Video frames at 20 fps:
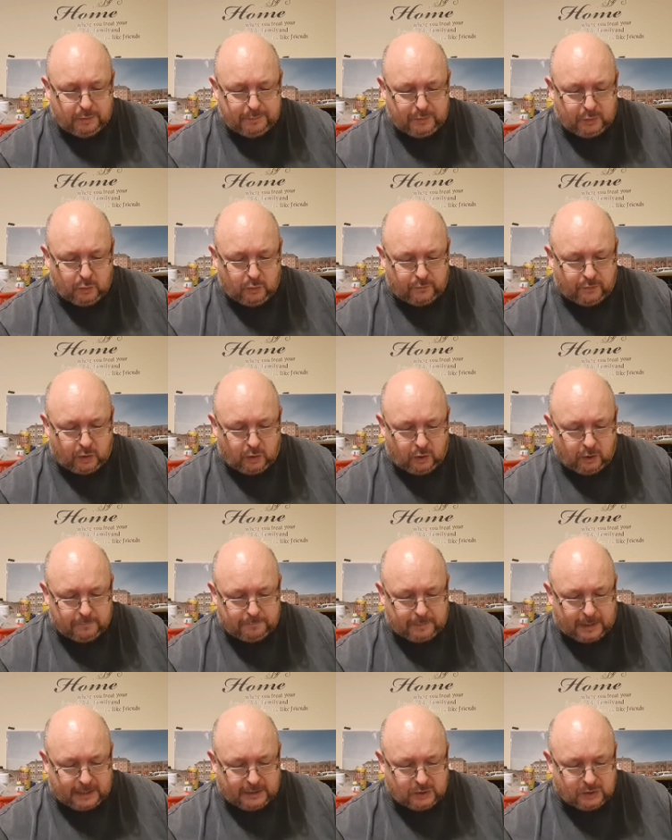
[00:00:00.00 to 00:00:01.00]
would be
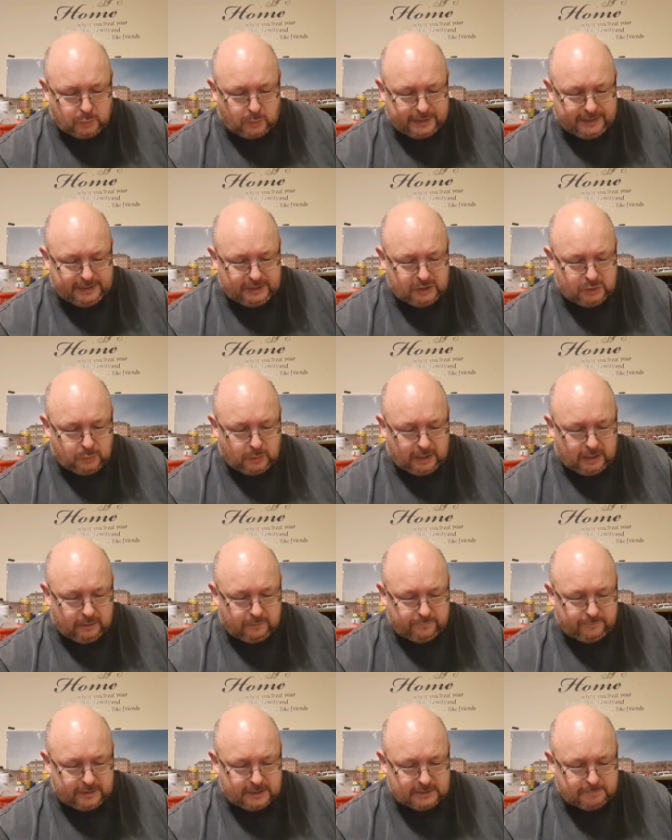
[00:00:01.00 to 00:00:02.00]
overhauled by
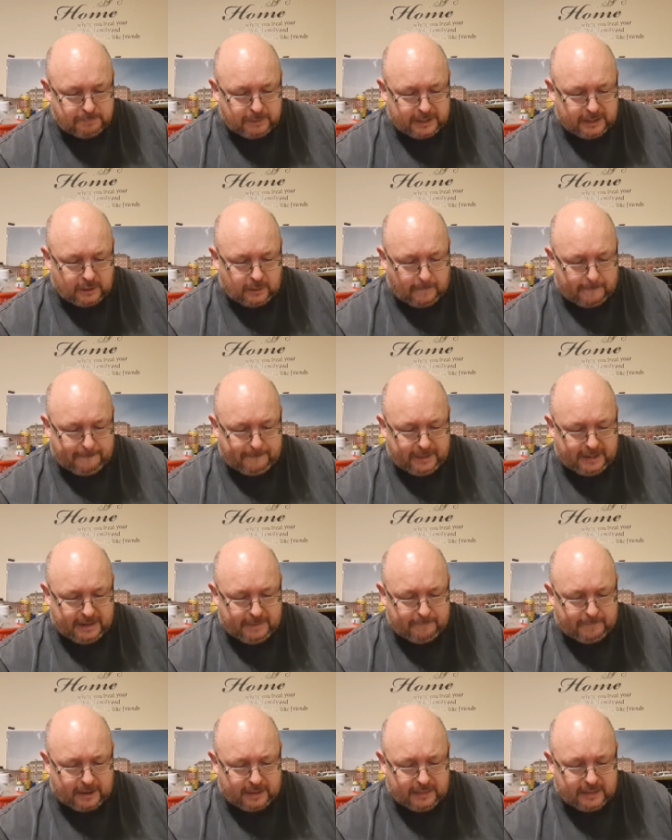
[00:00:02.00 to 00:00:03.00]
2012, this being
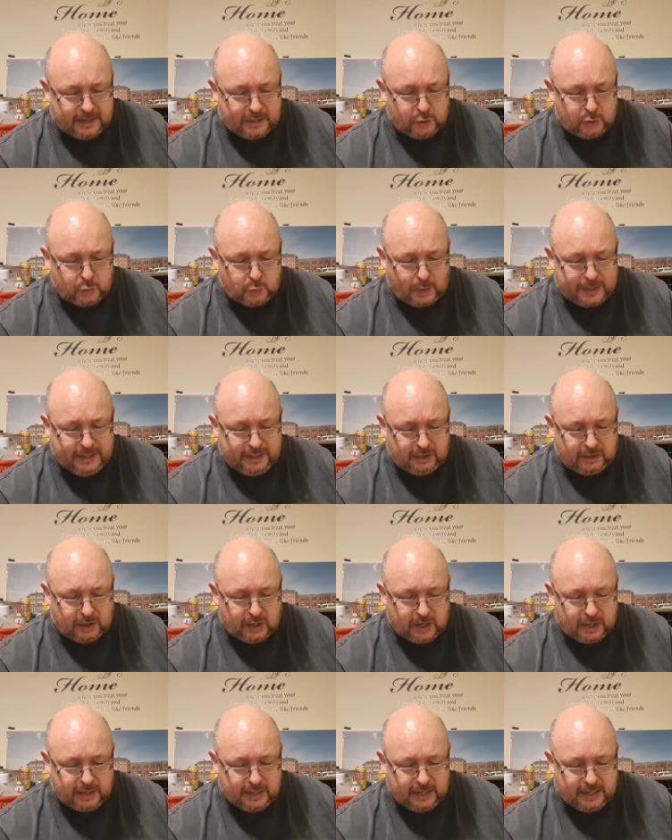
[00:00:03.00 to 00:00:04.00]
completed by the end of
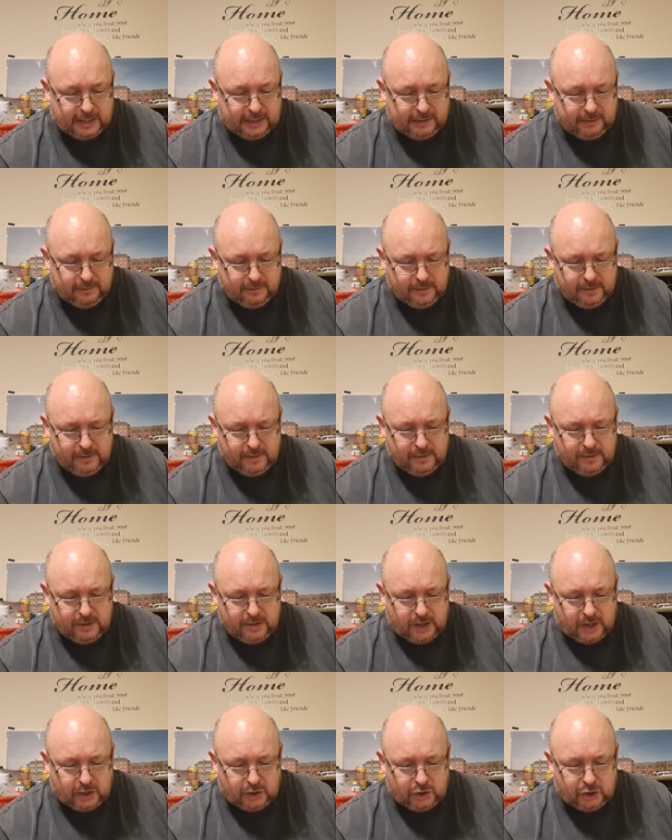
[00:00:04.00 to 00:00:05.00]
2013.
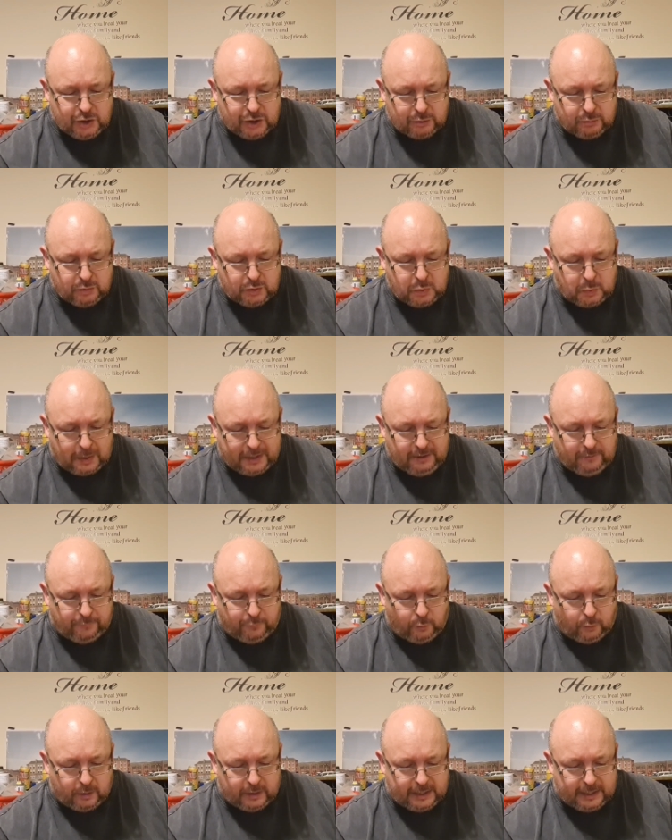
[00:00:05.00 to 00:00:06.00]
In June
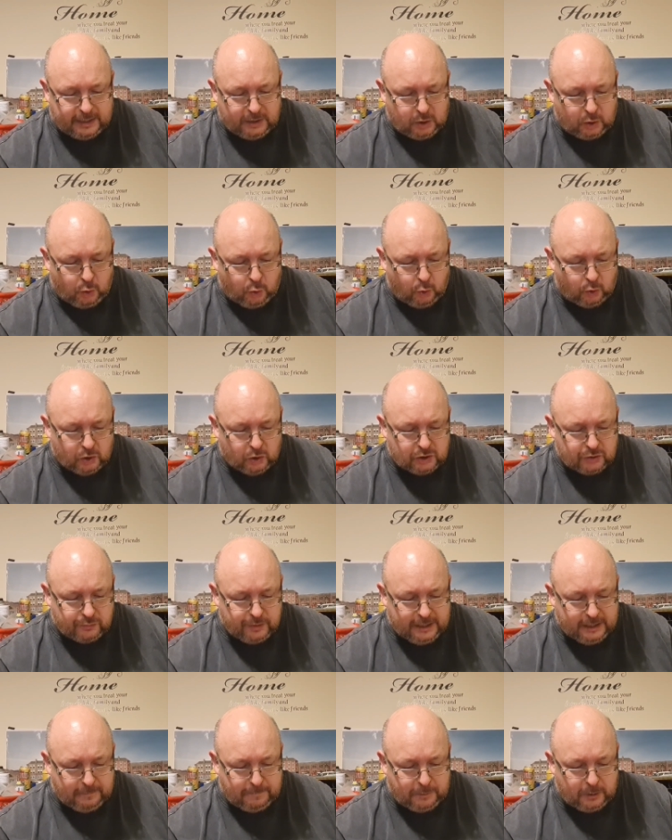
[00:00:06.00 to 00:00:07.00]
2014,
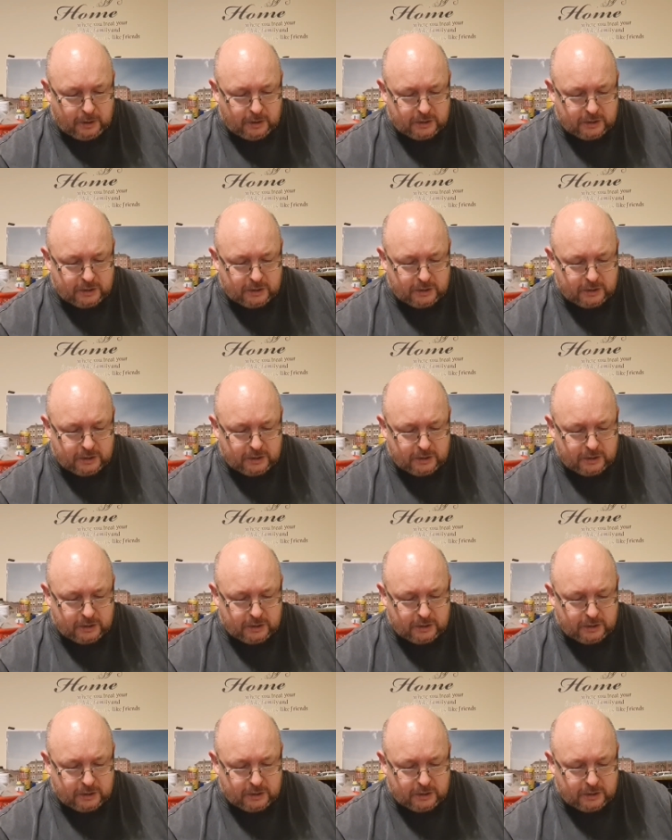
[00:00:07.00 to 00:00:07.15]
Corliss Rail